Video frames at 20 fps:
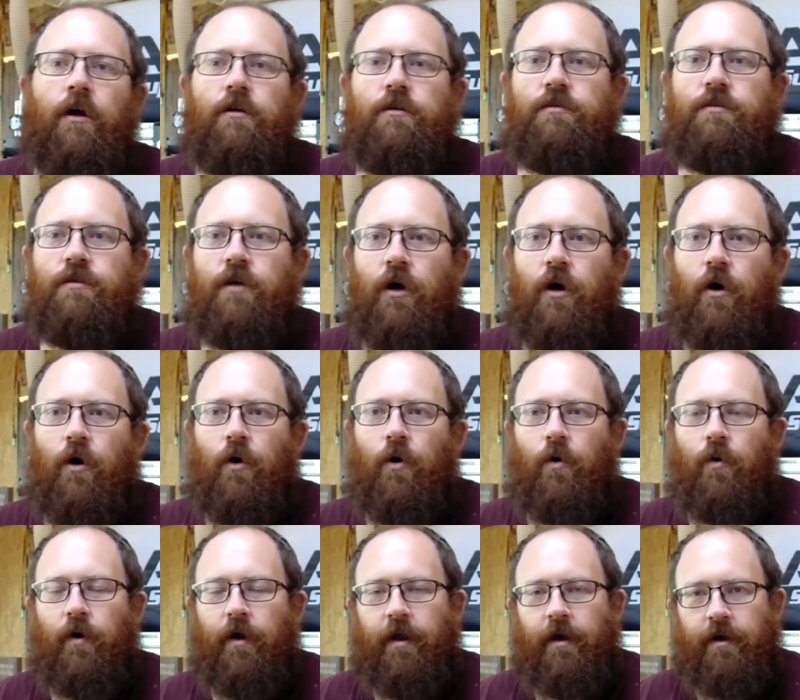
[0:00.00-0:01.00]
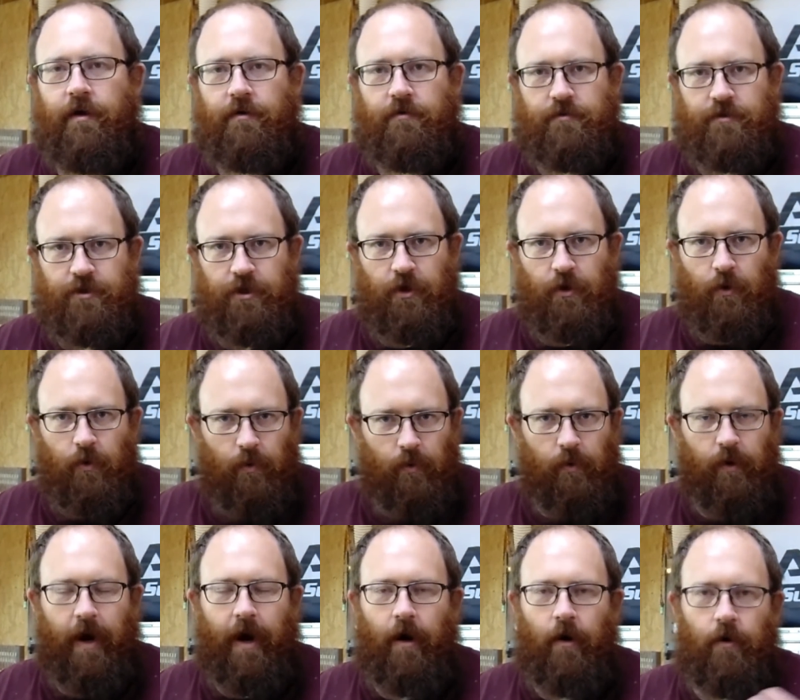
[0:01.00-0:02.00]
So, and it'll show
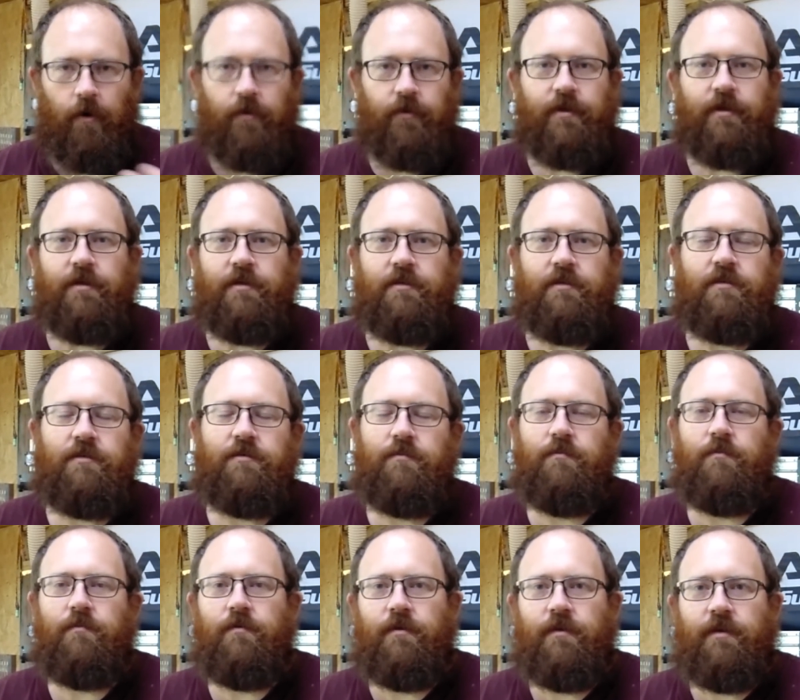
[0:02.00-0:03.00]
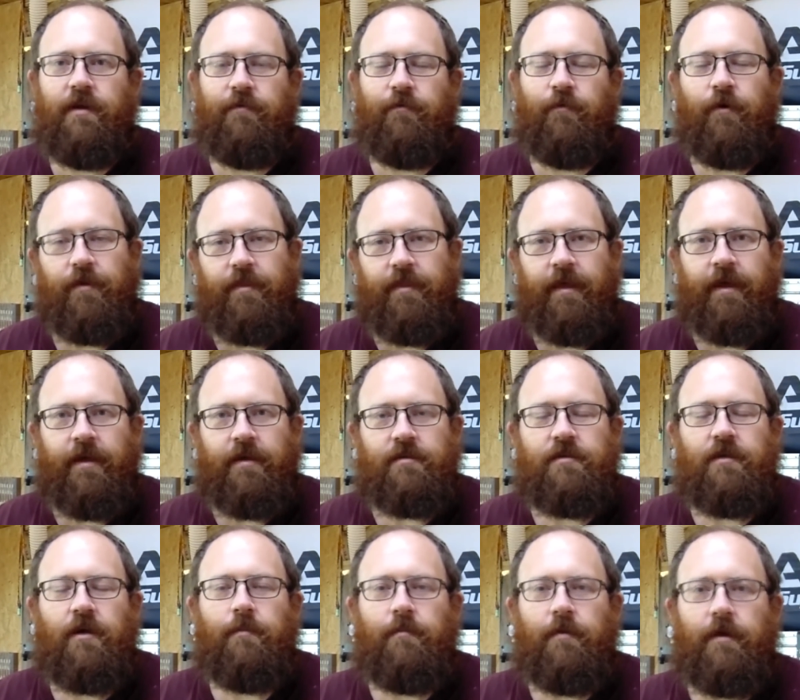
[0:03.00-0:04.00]
how all these different
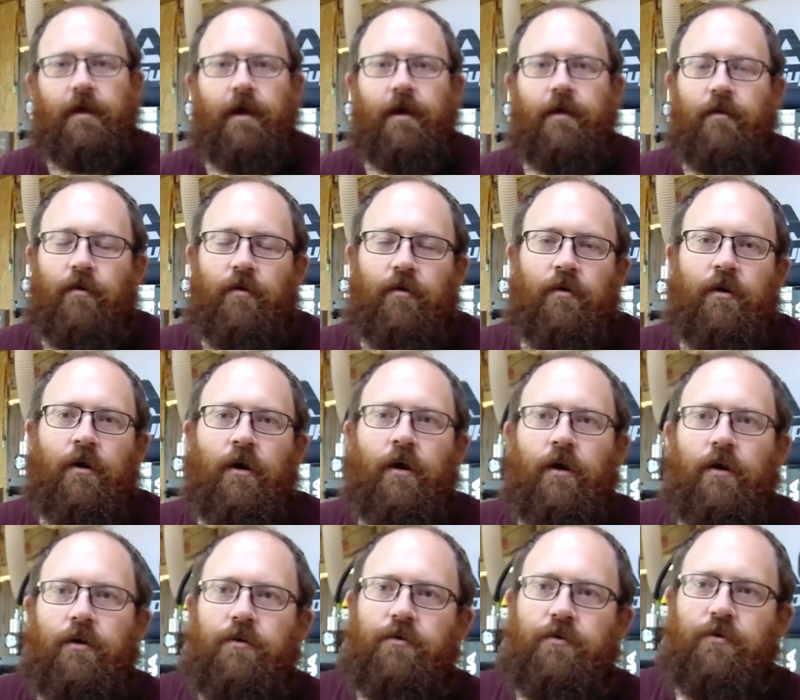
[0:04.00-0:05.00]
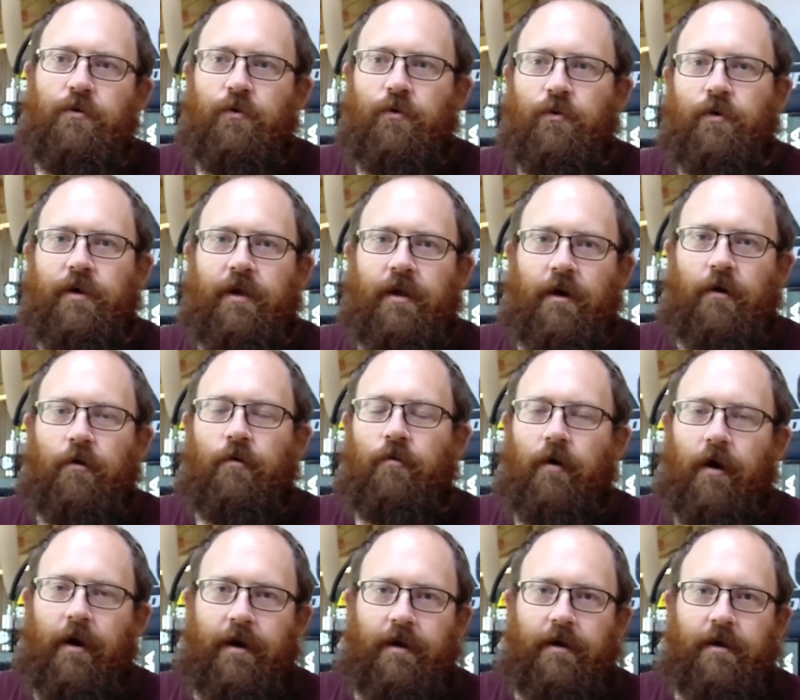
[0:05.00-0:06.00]
things come together to get a
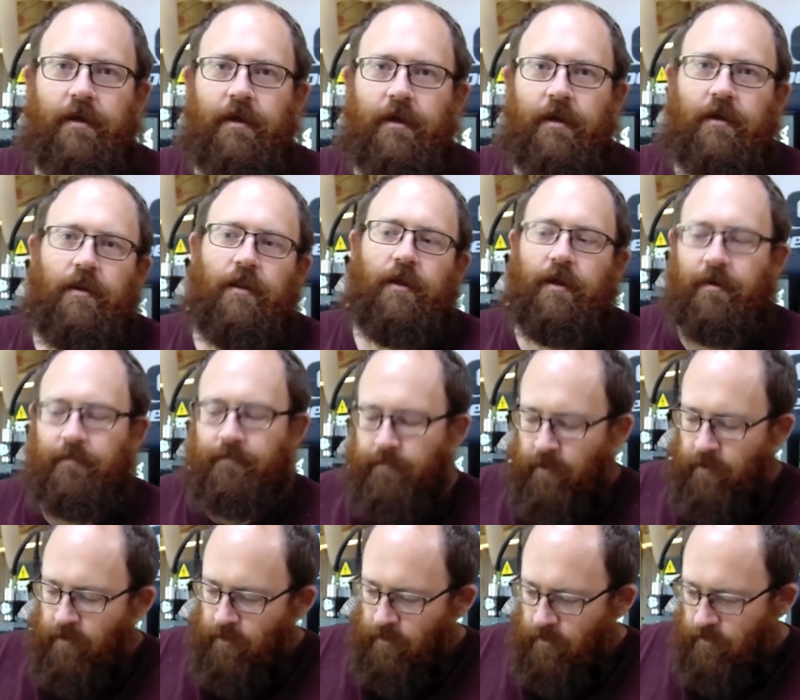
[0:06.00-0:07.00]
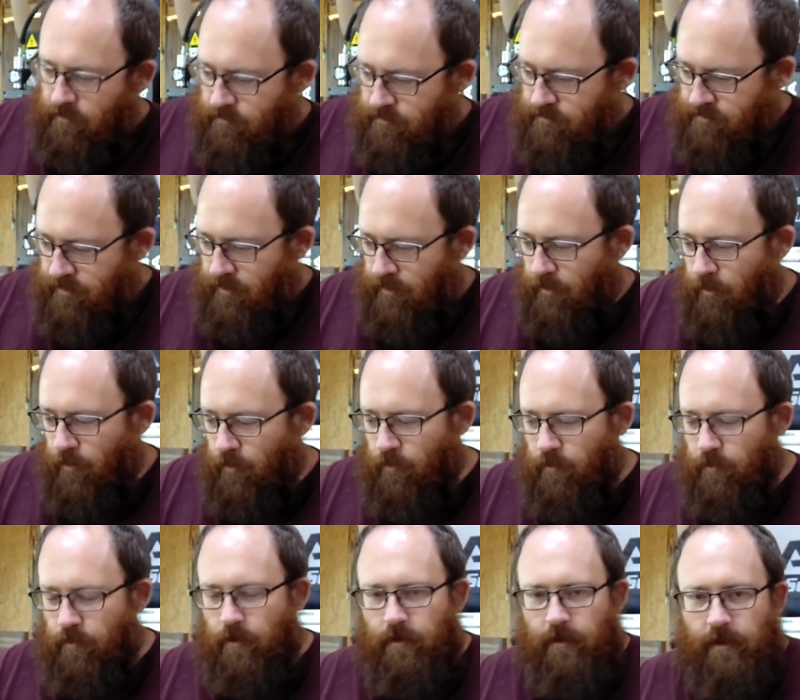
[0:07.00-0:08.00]
great inlay.
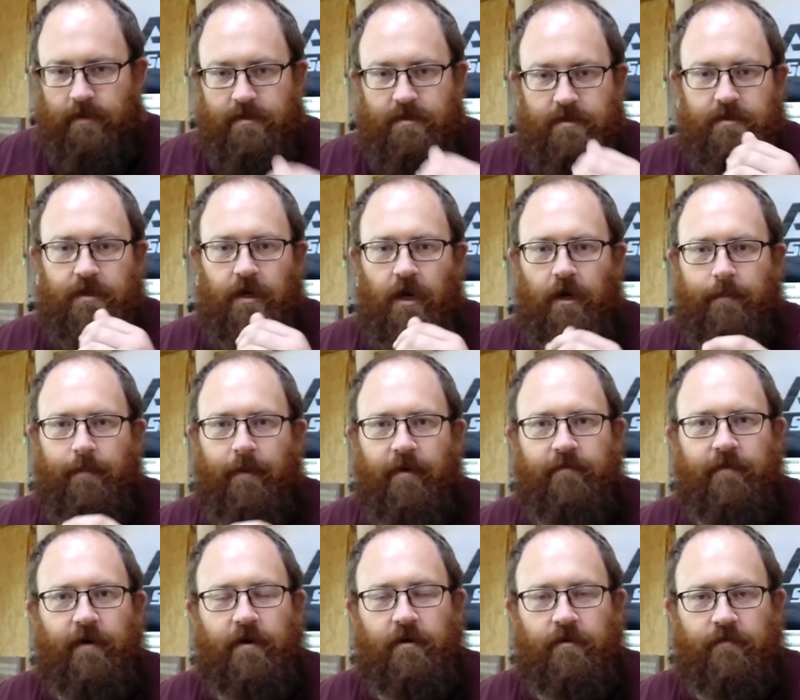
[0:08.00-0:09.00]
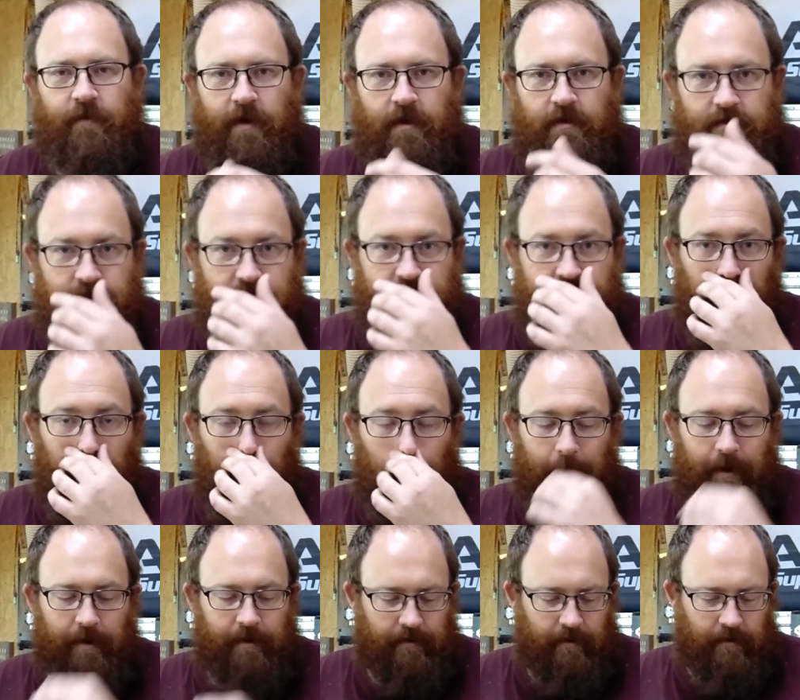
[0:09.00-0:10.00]
So let's talk about vector files to start
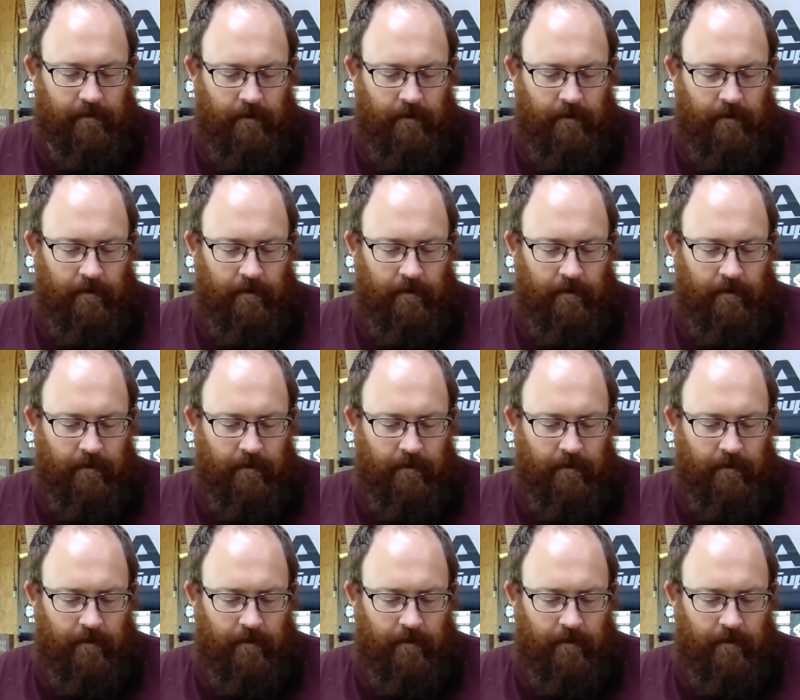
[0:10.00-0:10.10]
with.